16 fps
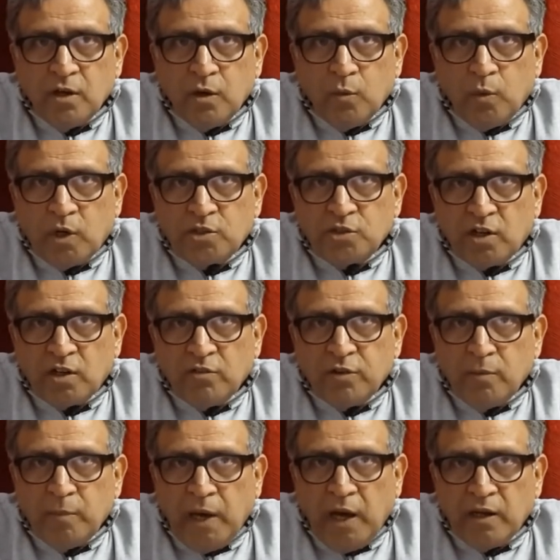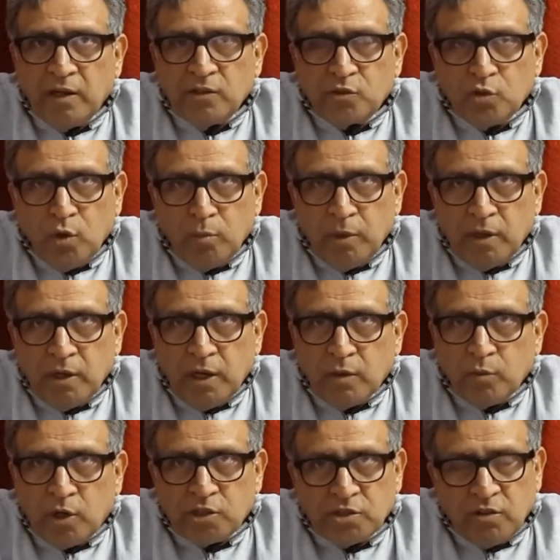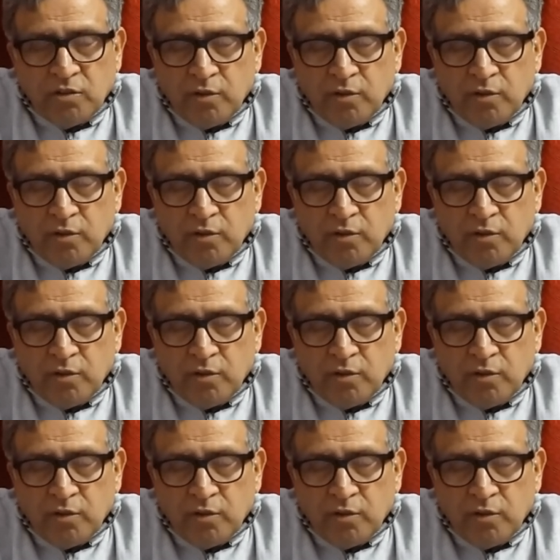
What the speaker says: What sort of a man is noble and what sort